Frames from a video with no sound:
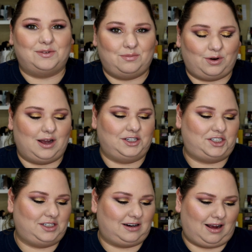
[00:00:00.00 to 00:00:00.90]

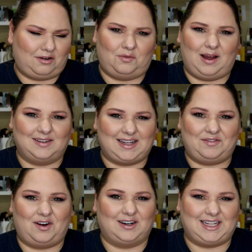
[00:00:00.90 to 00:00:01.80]
brush. God, I don't know why I was
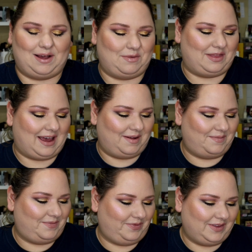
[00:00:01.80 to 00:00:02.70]
having a hard time with that.
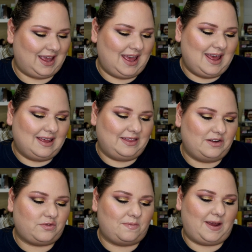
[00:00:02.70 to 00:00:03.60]
Then from